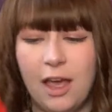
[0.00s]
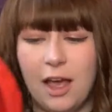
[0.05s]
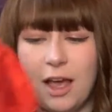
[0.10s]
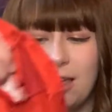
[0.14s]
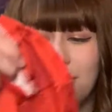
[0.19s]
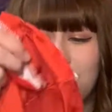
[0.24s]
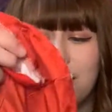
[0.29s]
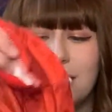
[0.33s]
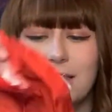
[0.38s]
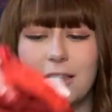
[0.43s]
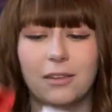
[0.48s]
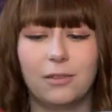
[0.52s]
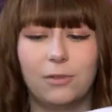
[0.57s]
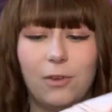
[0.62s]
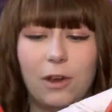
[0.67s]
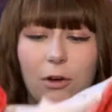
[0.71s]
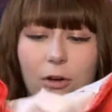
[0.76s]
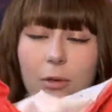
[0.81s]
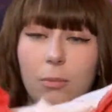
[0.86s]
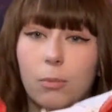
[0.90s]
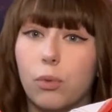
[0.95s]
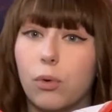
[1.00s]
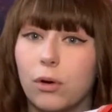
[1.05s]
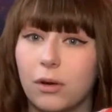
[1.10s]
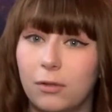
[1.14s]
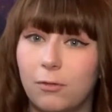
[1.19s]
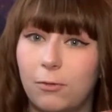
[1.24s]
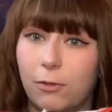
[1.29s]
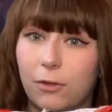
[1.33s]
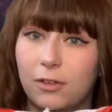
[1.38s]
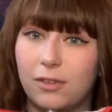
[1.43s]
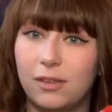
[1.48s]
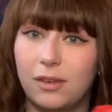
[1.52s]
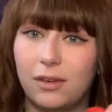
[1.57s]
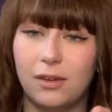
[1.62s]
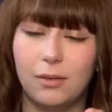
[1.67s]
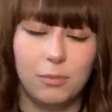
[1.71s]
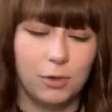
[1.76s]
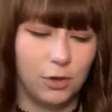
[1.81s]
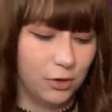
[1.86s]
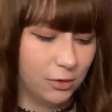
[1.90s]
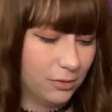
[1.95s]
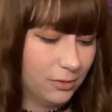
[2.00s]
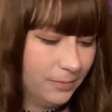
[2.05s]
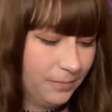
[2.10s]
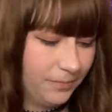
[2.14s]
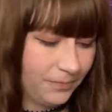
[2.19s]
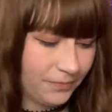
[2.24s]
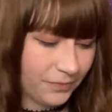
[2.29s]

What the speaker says: I think is very important for Cindy Moon.